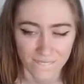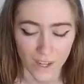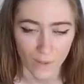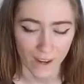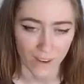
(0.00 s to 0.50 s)

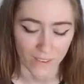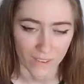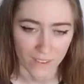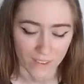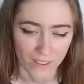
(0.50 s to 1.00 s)
Oh, wow.
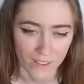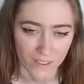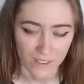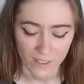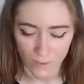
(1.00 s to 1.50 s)

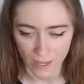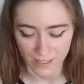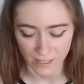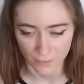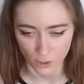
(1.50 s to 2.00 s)
Wait,
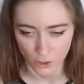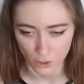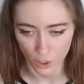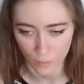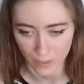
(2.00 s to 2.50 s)
that feels
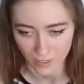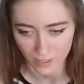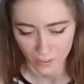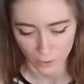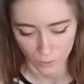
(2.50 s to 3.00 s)
so
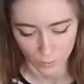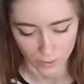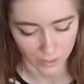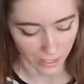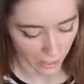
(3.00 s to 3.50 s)
weird. You can
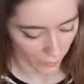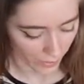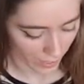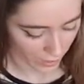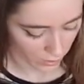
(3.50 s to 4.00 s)
really, I know I
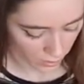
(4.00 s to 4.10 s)
can't.